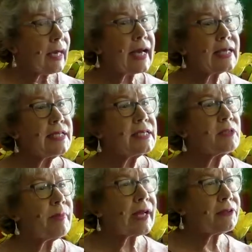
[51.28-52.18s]
ideas
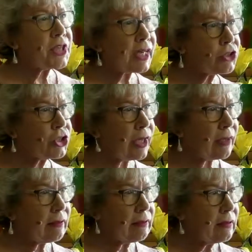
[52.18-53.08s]
about
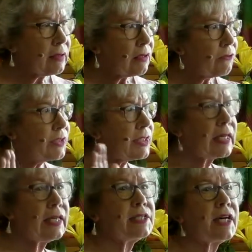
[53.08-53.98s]
touching,
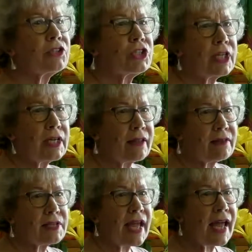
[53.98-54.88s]
physically touching
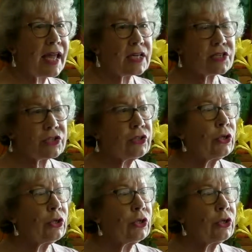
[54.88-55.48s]
another's hand,